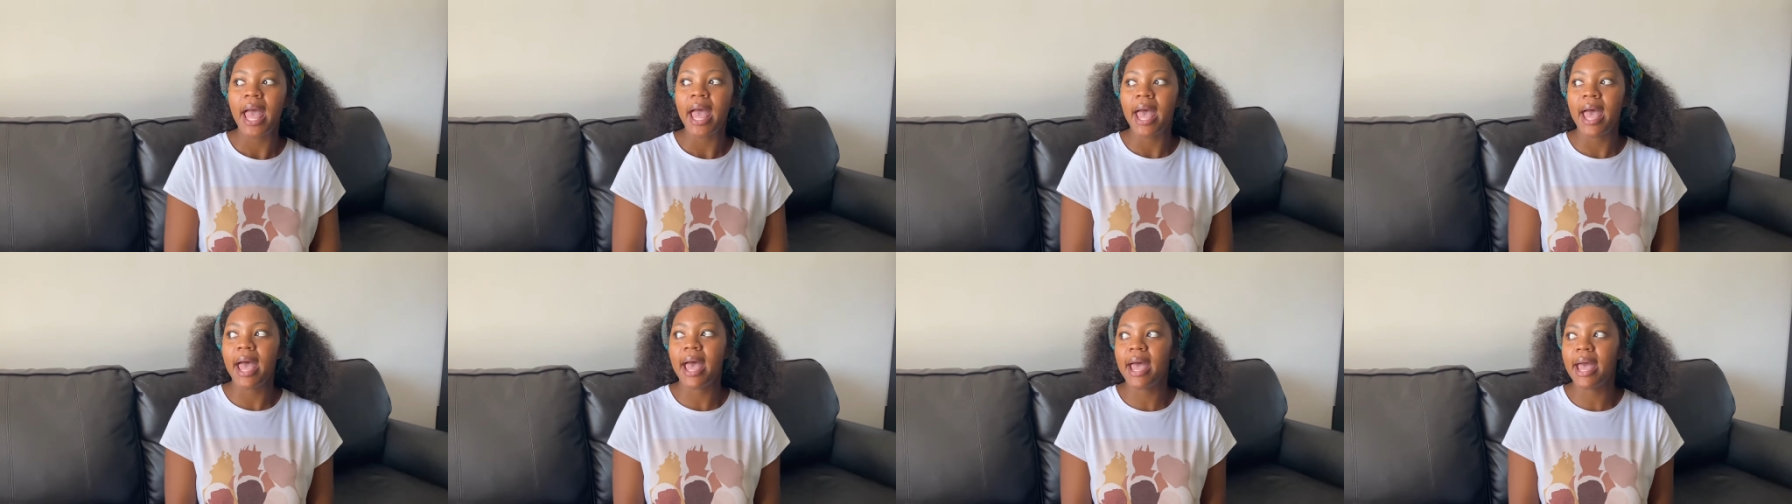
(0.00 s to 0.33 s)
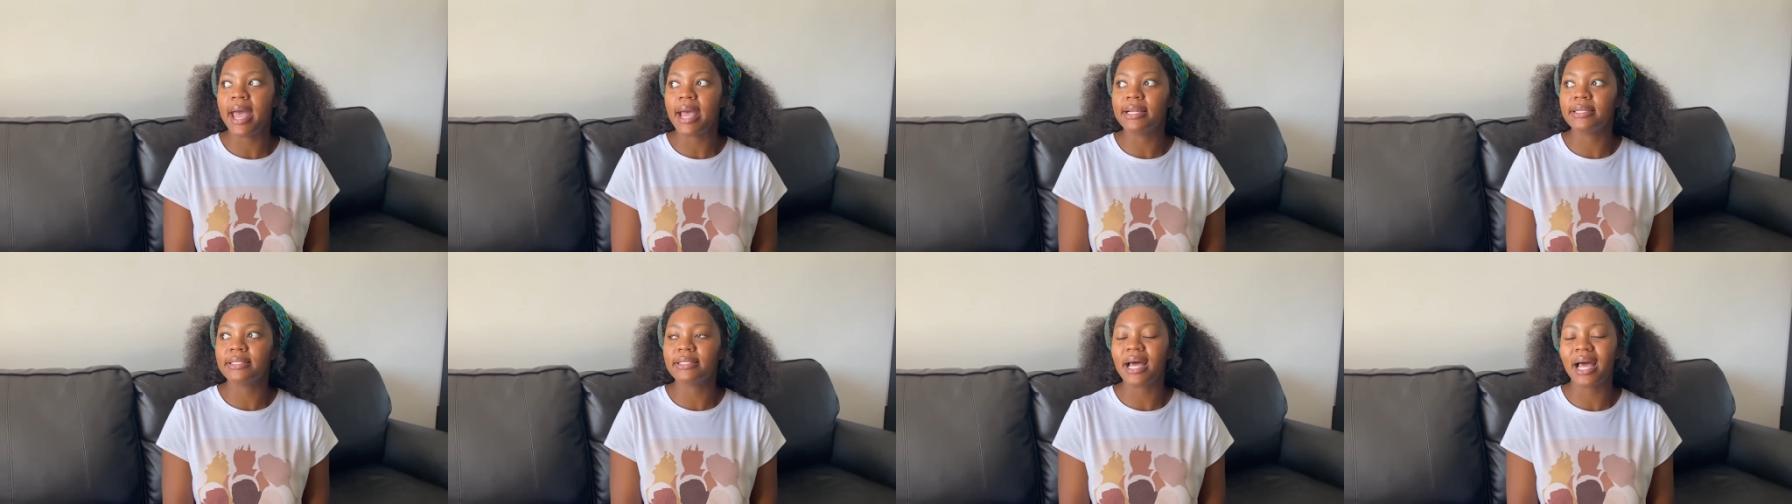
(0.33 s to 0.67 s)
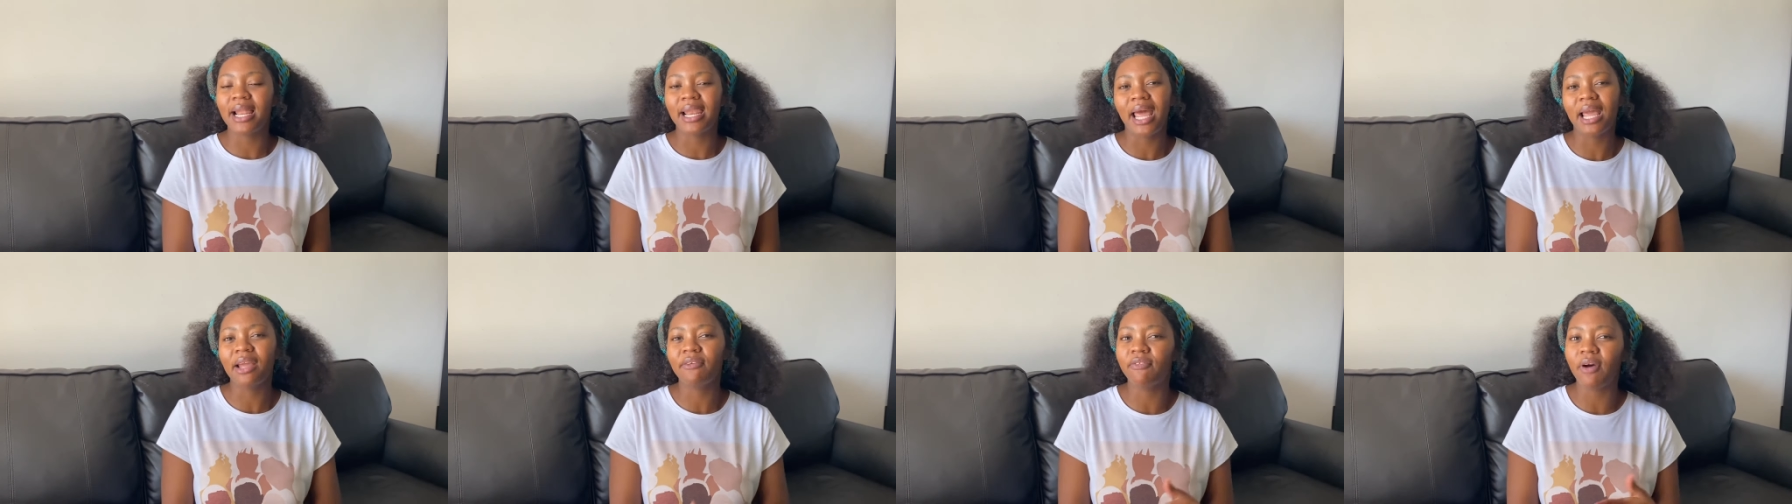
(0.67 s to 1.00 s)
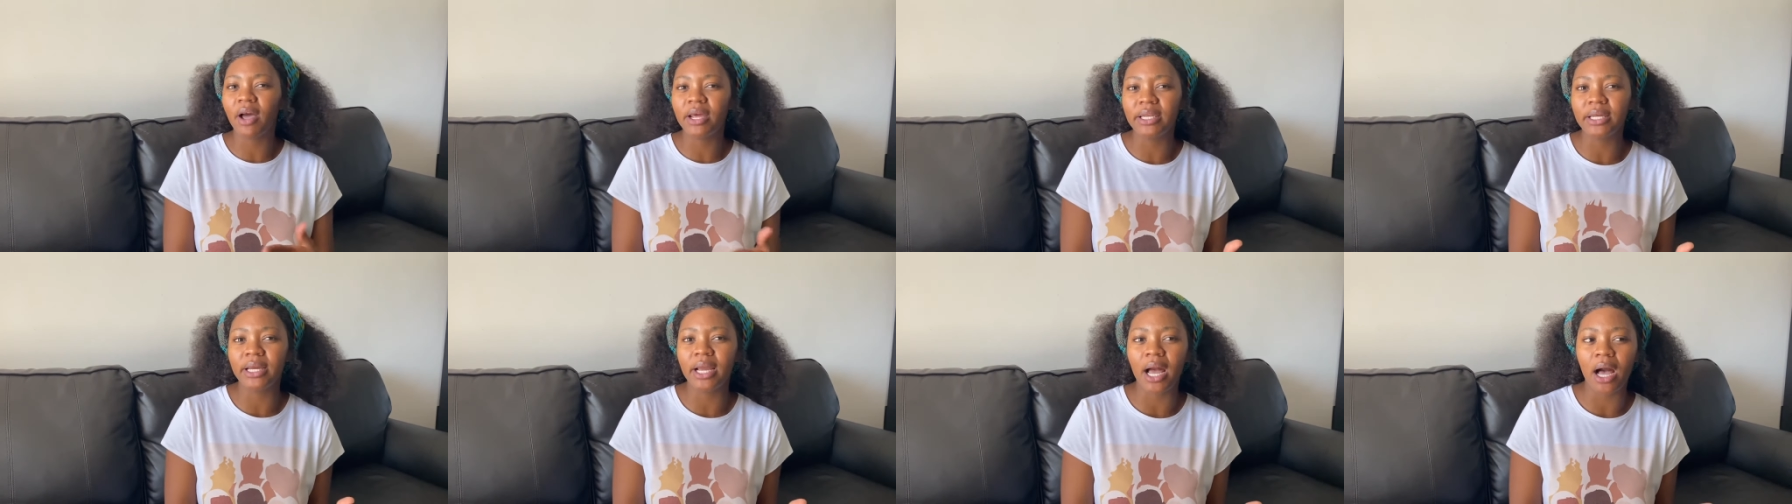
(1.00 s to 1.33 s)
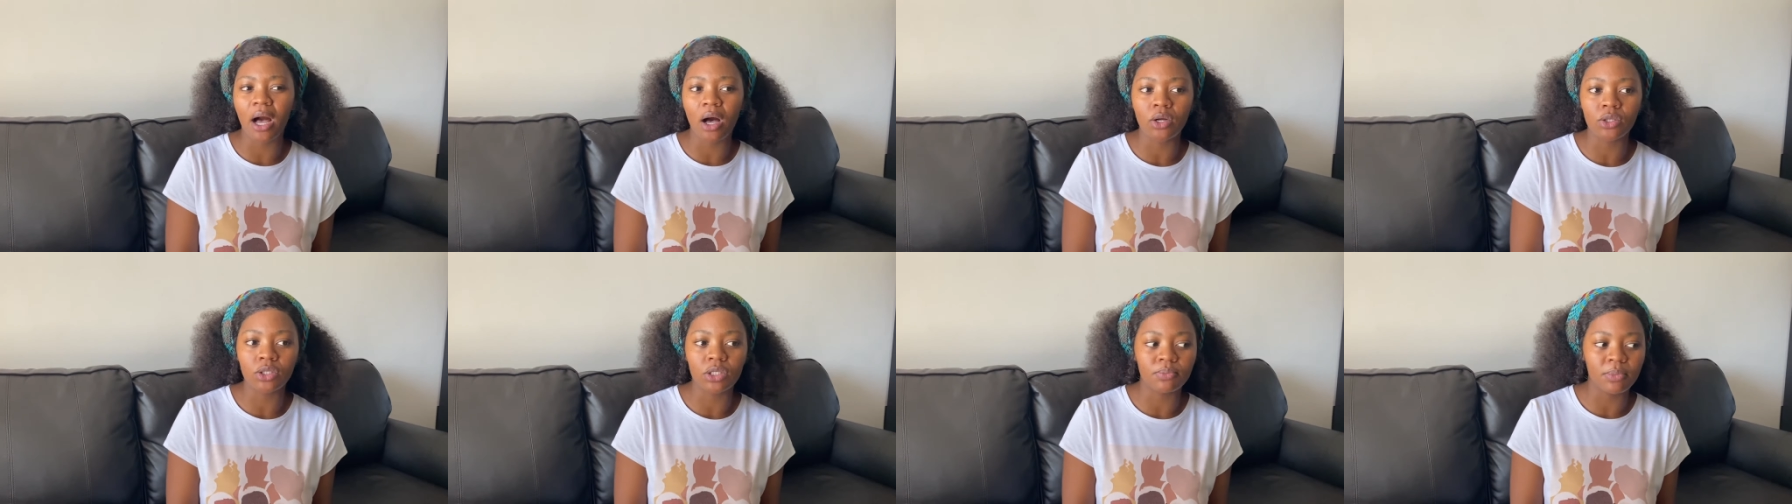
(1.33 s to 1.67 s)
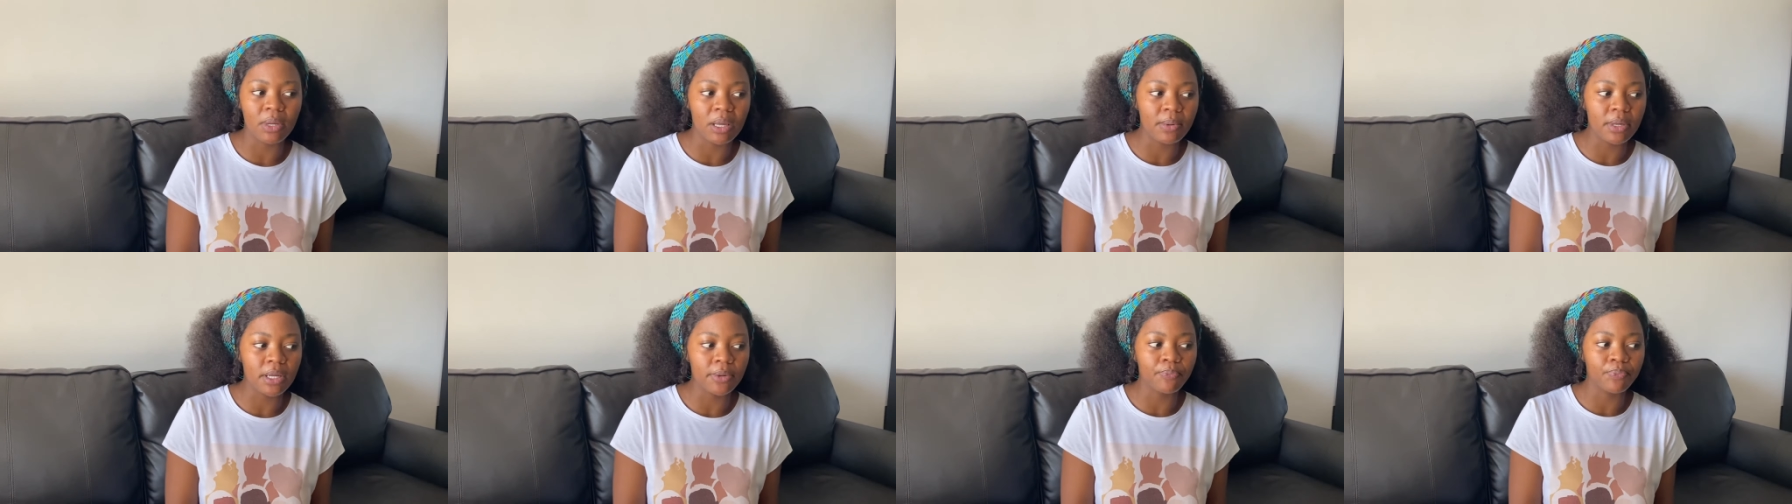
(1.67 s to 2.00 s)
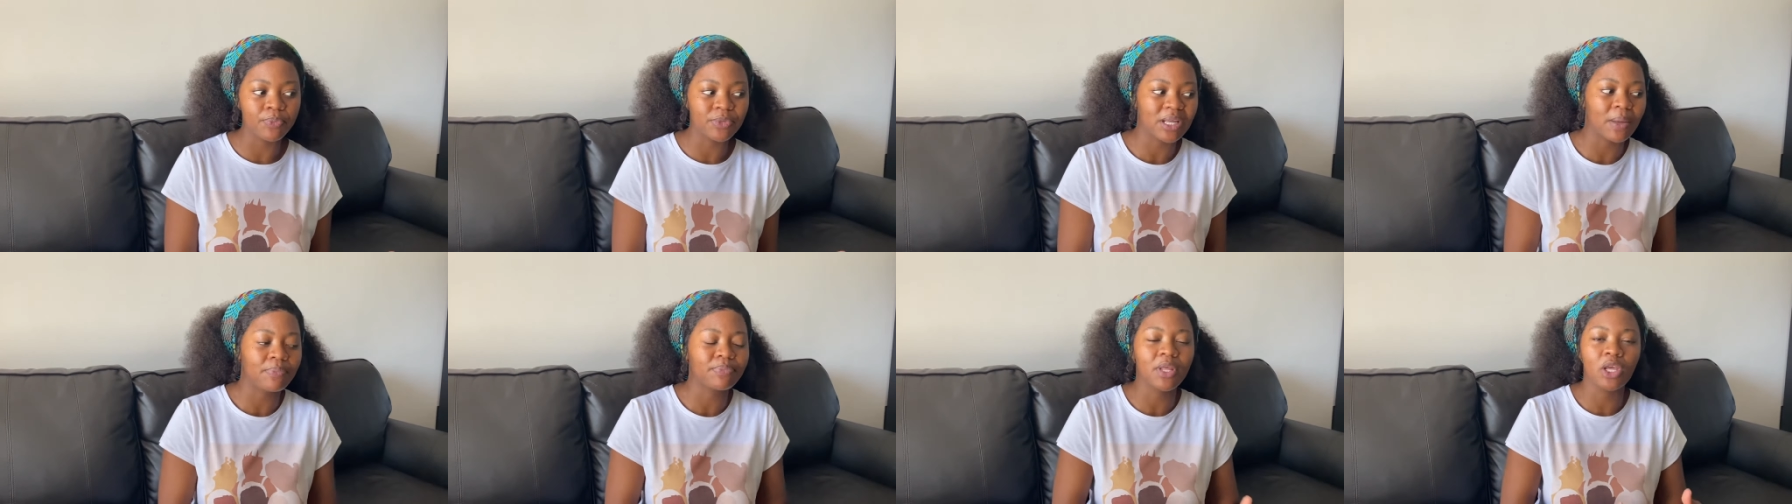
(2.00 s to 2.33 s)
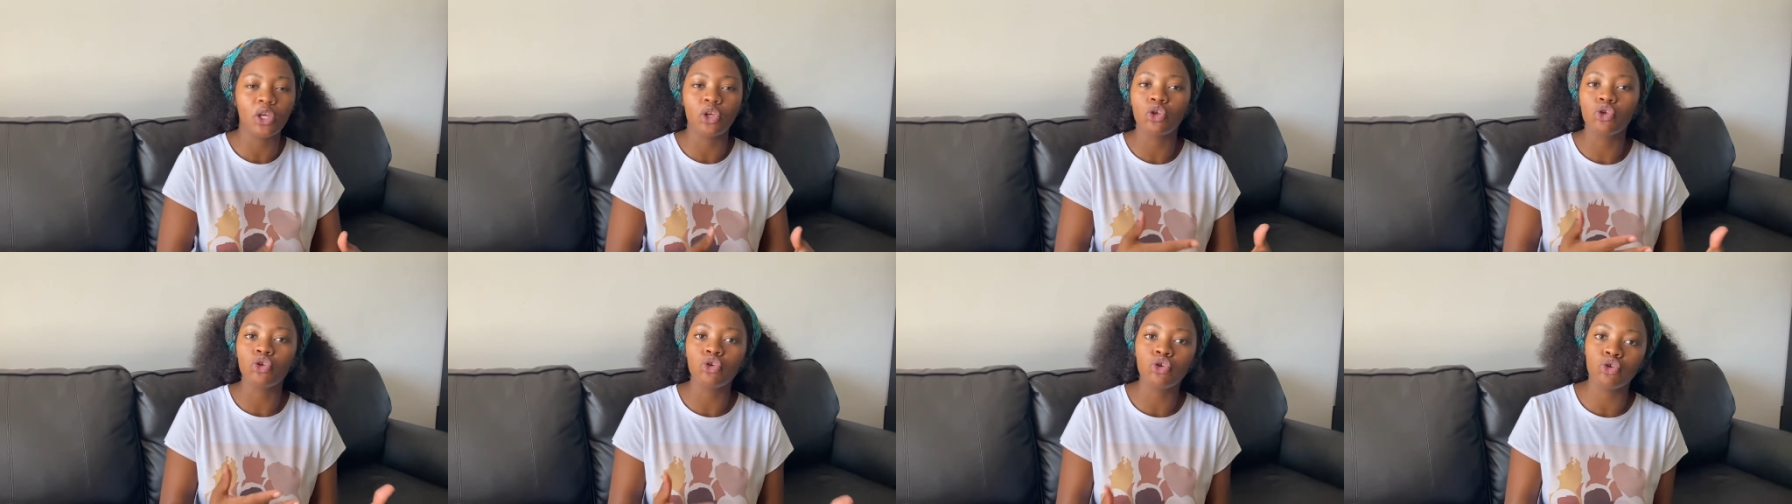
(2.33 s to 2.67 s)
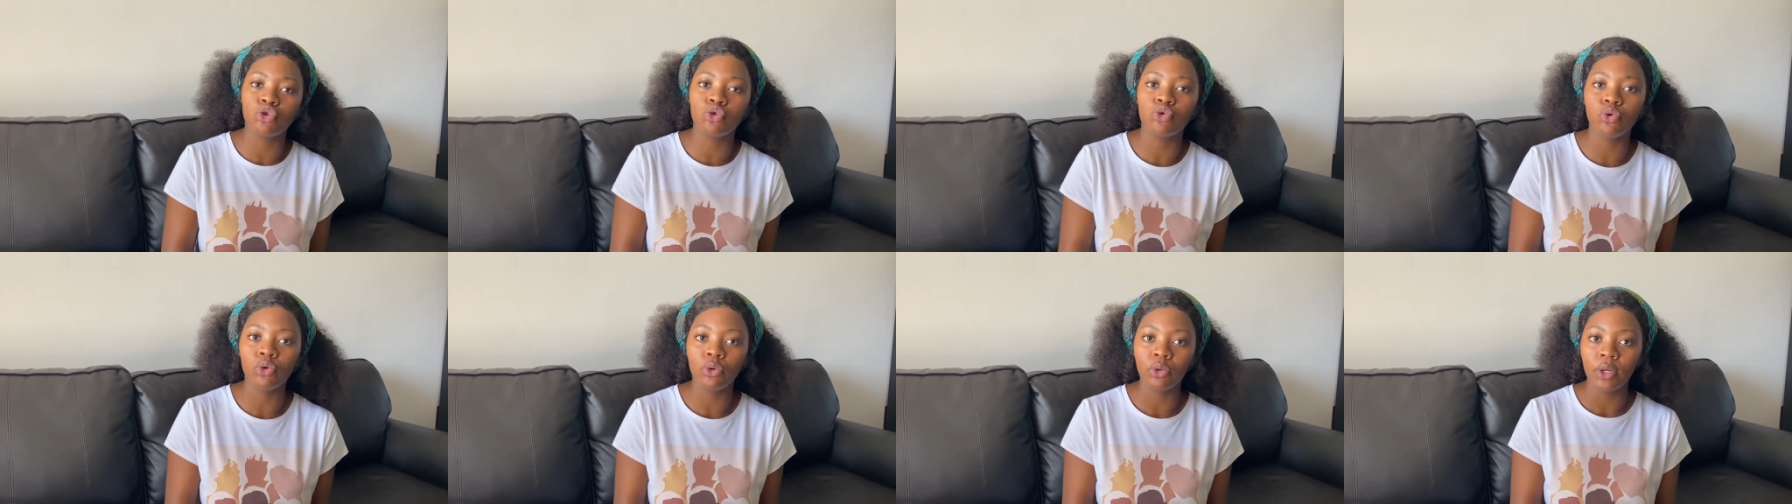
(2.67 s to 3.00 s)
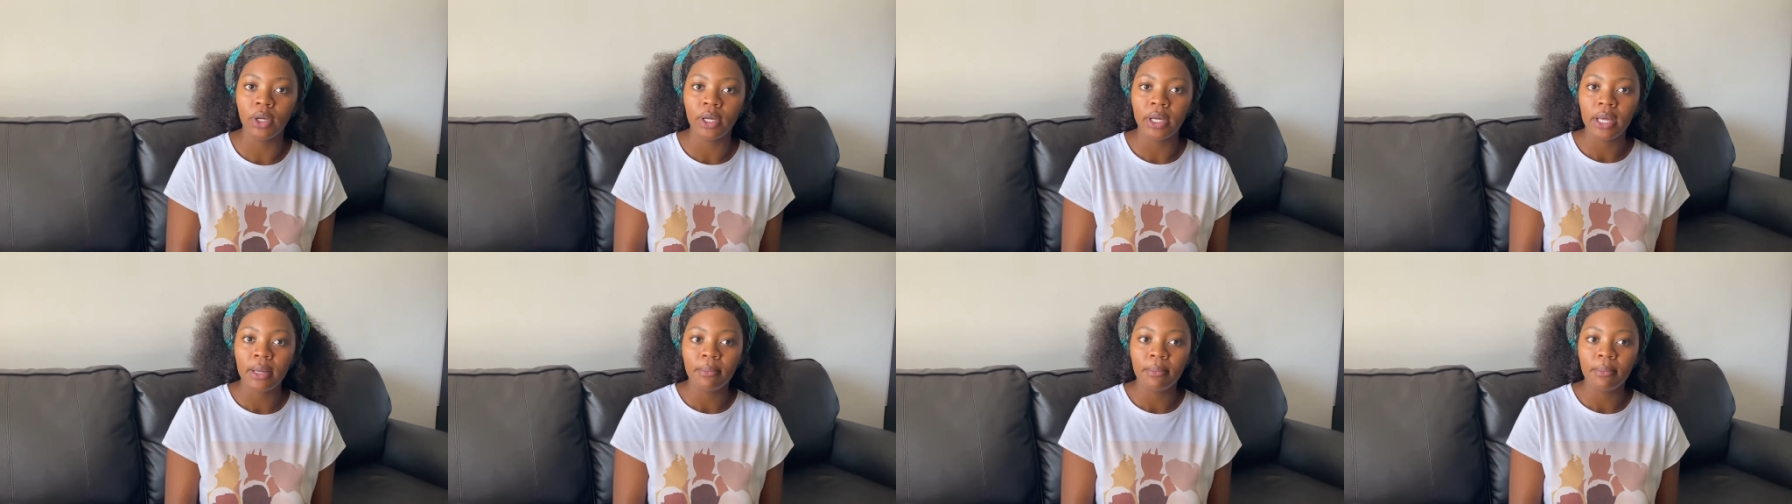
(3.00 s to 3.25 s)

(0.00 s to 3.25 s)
And I like finding out maybe something new,